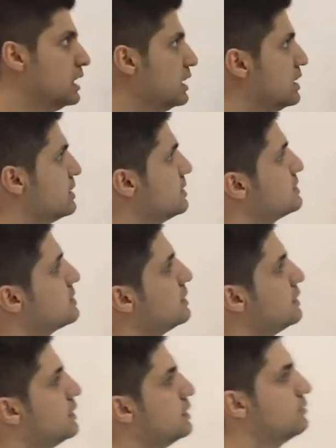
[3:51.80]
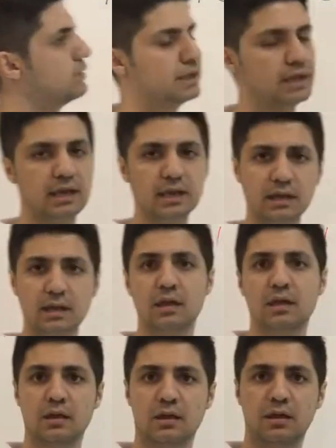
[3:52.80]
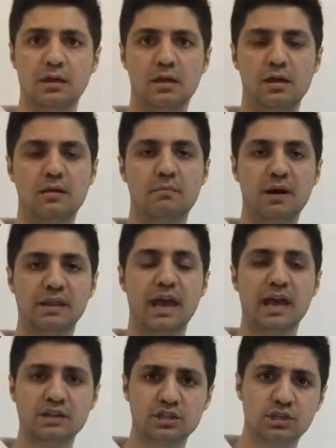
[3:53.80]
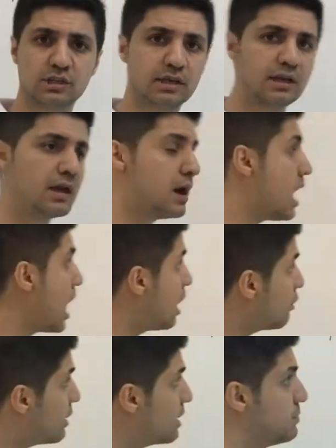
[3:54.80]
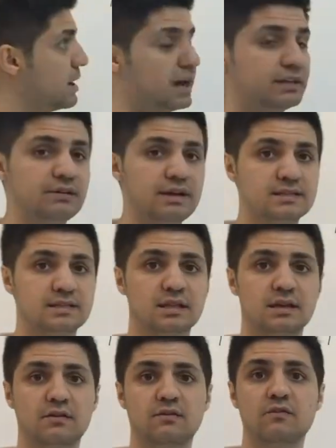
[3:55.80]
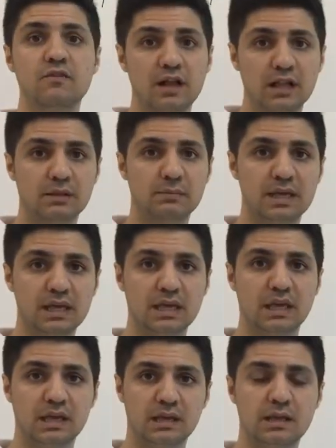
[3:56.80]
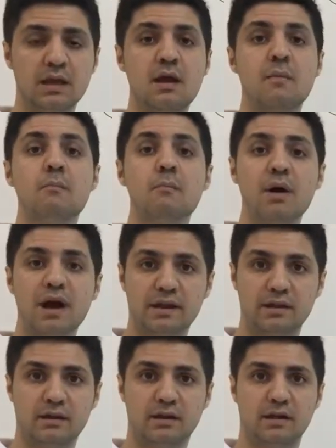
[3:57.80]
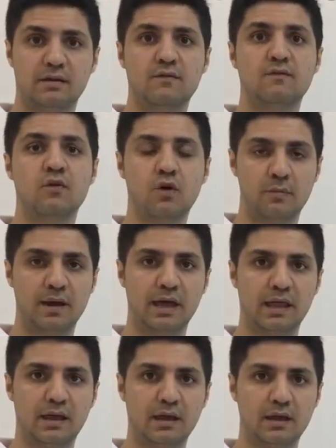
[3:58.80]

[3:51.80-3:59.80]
easily reading, but actually our IP address will be in binary format.